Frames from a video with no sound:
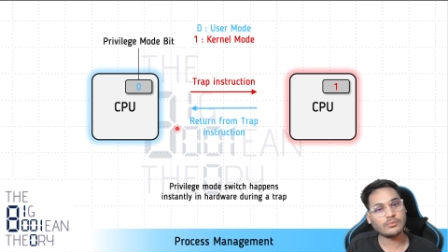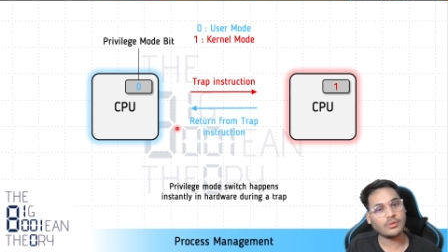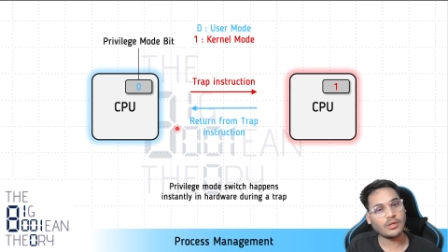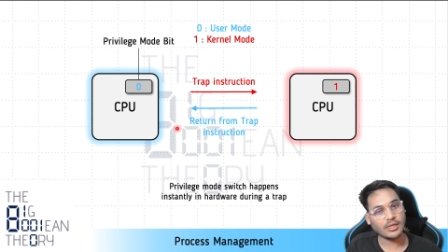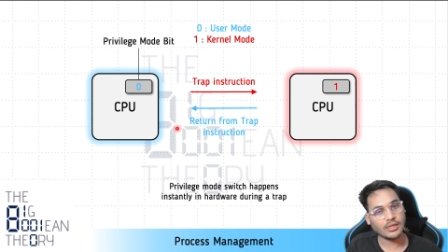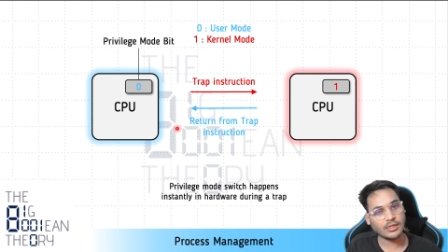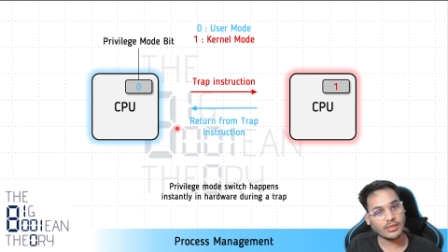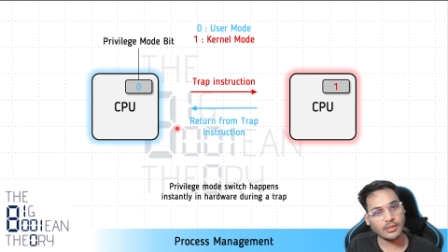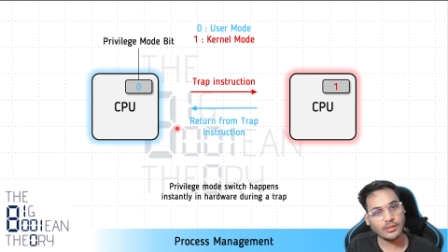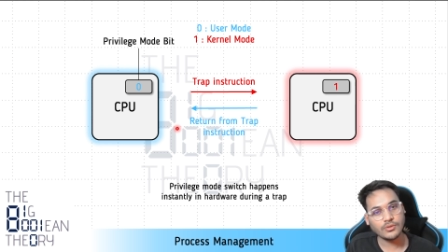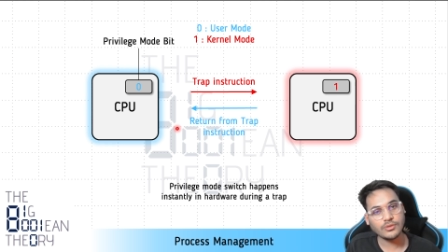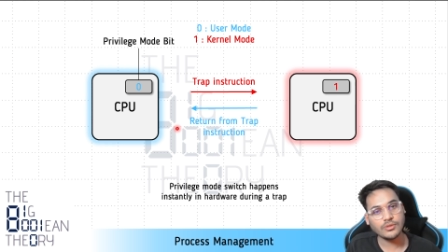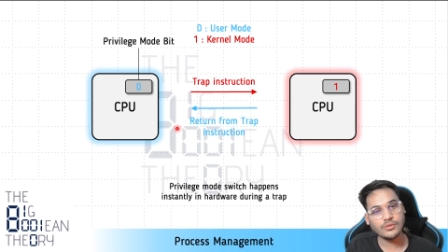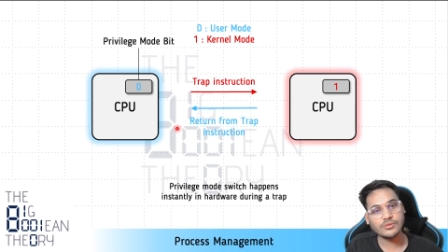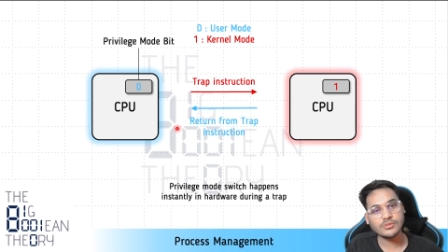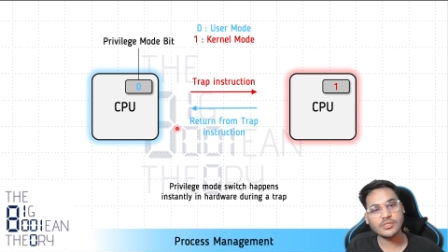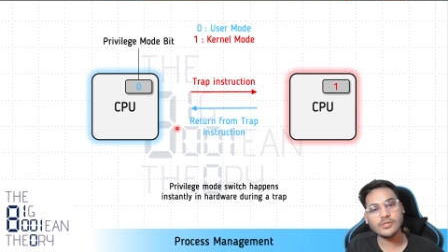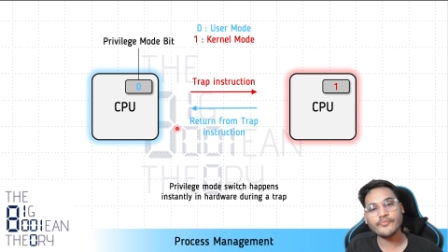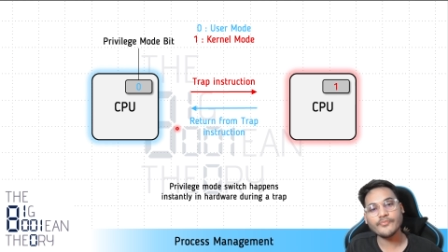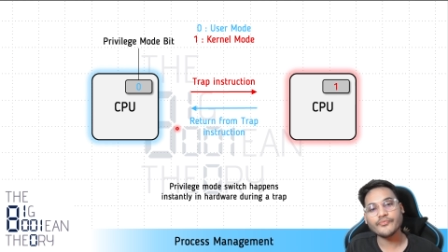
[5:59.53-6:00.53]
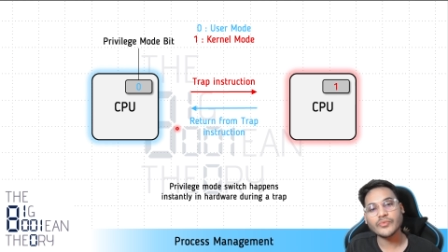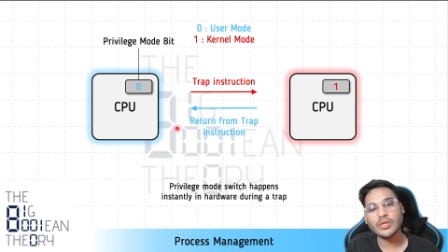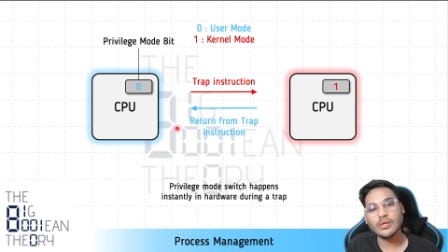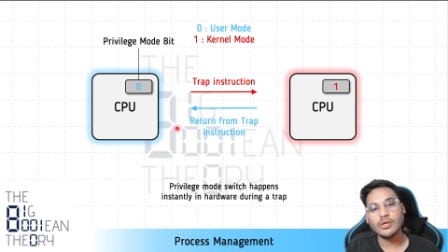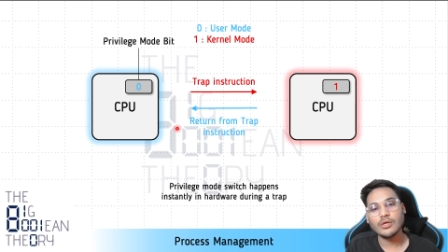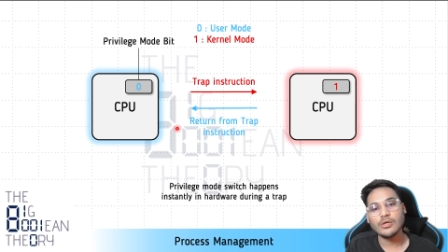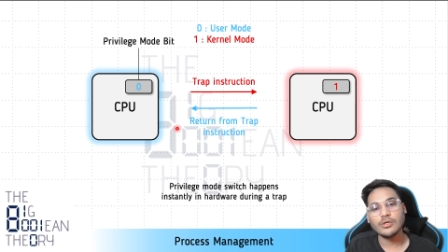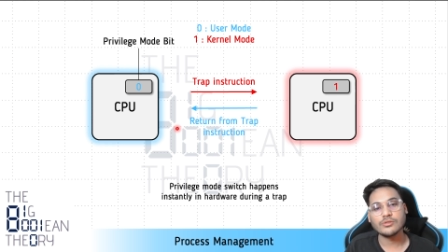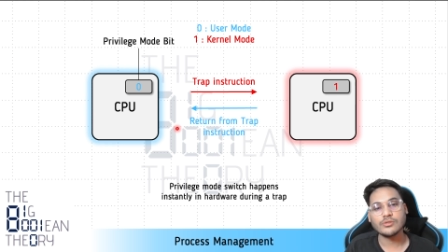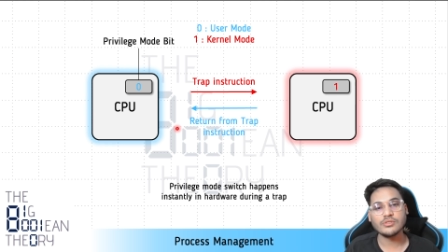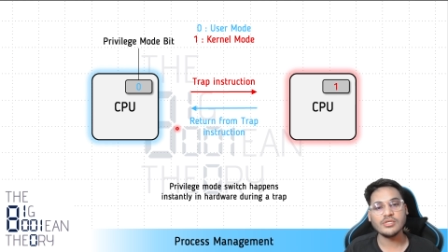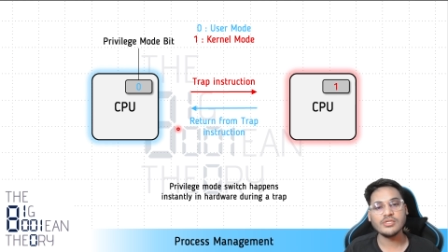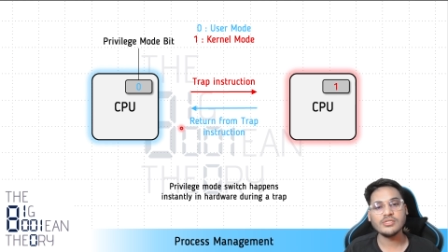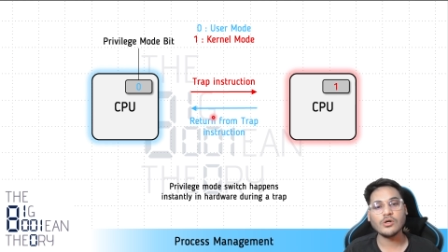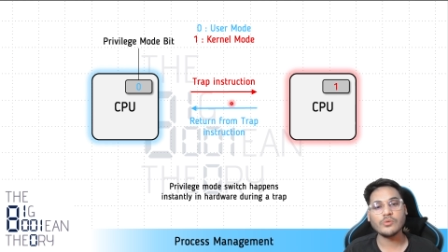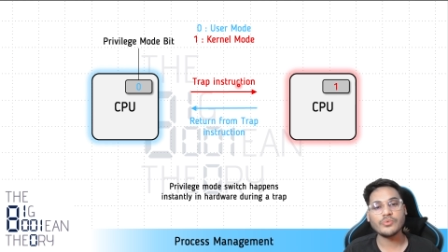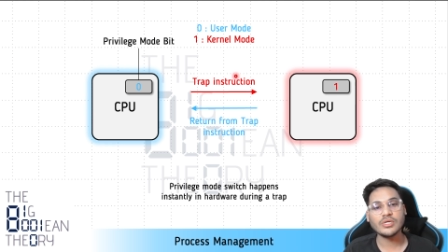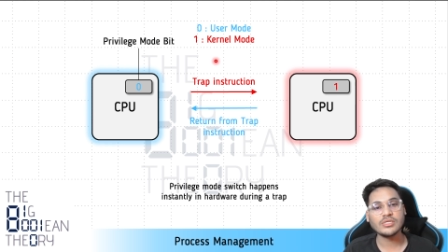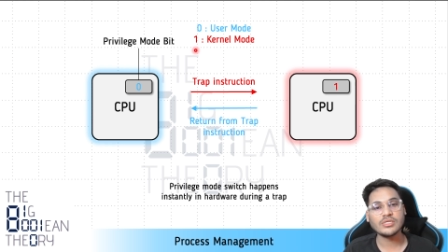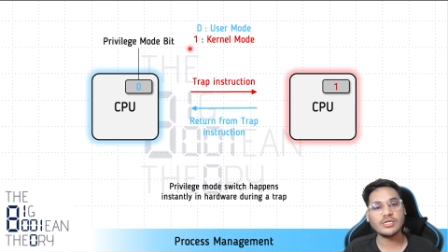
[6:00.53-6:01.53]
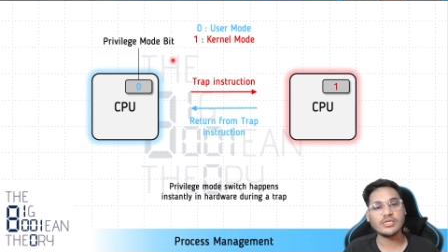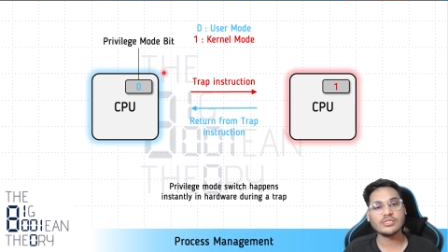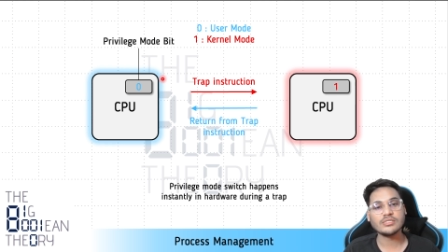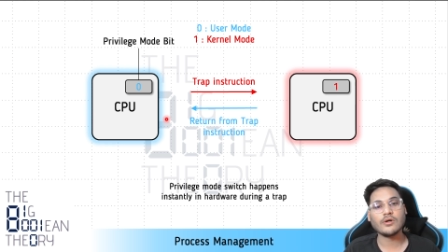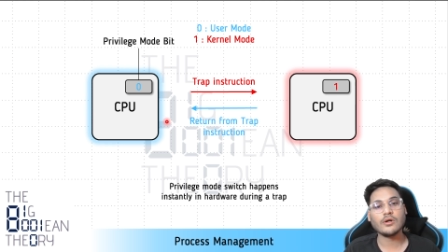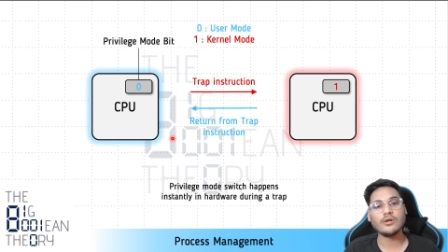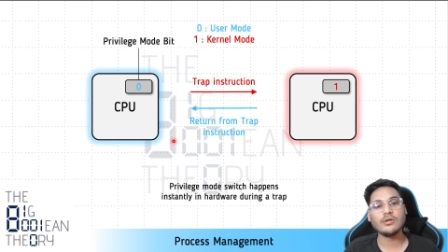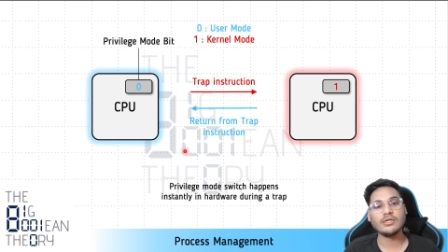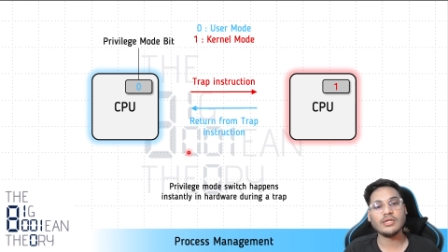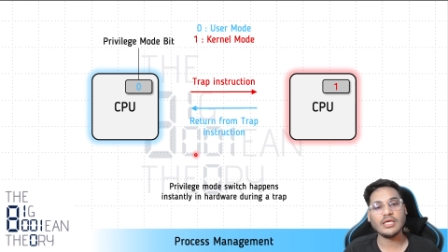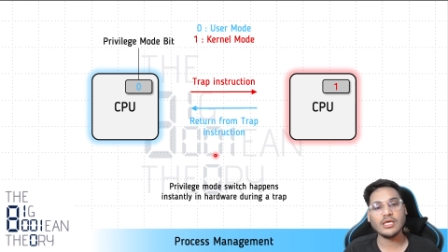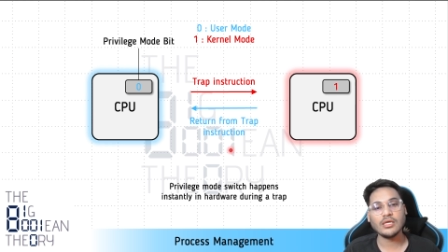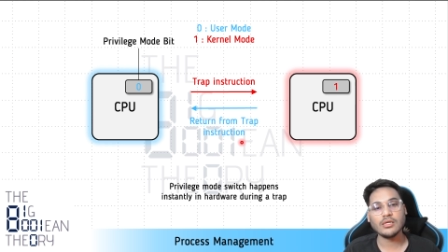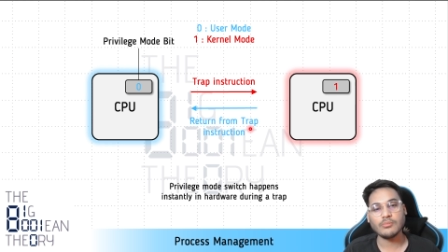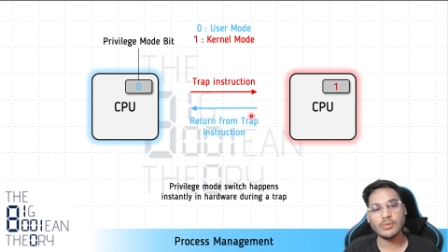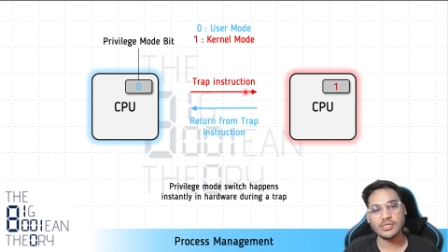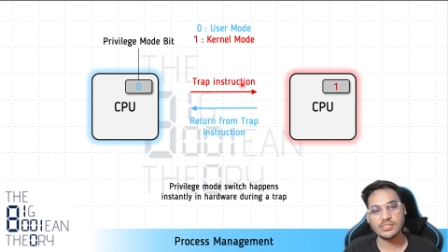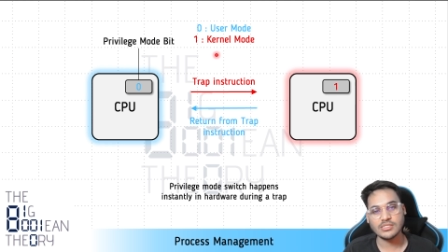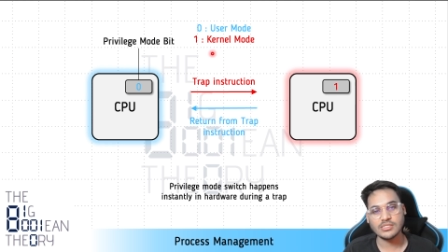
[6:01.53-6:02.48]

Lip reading: kernel to user. So this operation does not take much